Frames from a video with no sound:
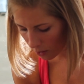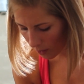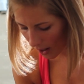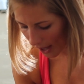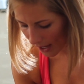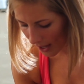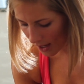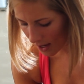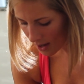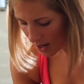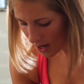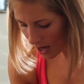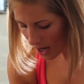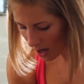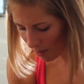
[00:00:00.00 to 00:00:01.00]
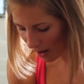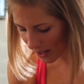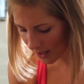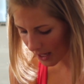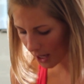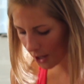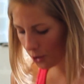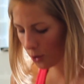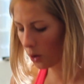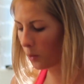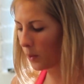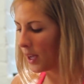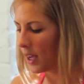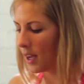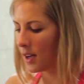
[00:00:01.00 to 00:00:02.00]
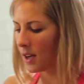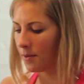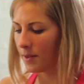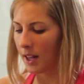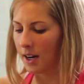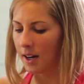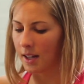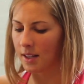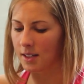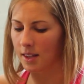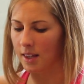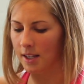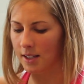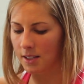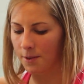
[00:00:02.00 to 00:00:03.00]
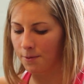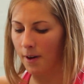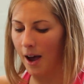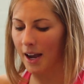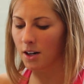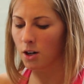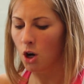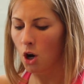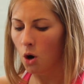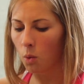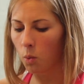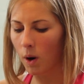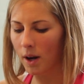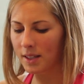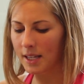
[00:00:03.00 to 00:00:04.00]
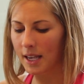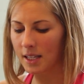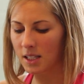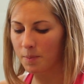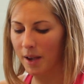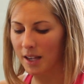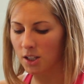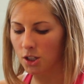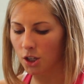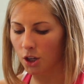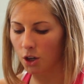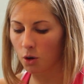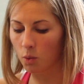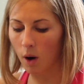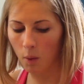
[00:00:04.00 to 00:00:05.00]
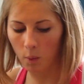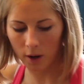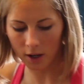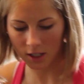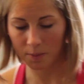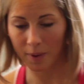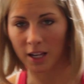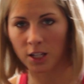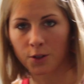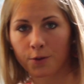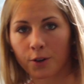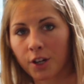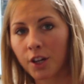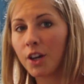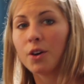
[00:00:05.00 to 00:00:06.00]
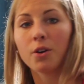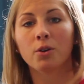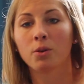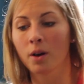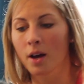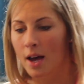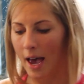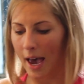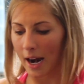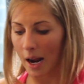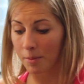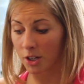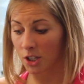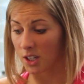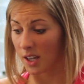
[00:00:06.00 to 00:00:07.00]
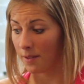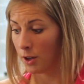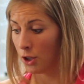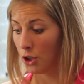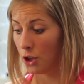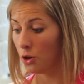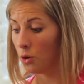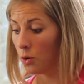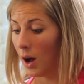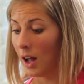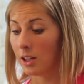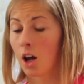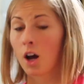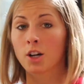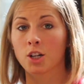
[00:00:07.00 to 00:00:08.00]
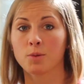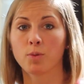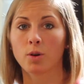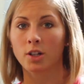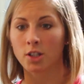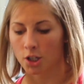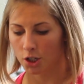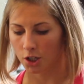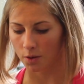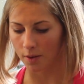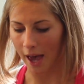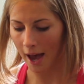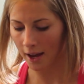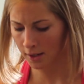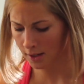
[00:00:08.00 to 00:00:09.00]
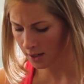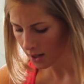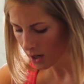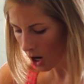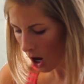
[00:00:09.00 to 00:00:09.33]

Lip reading: away. It might take you a week of getting into this to find what tastes best to you, what works best for you. And I'm just giving you a launch board to do that.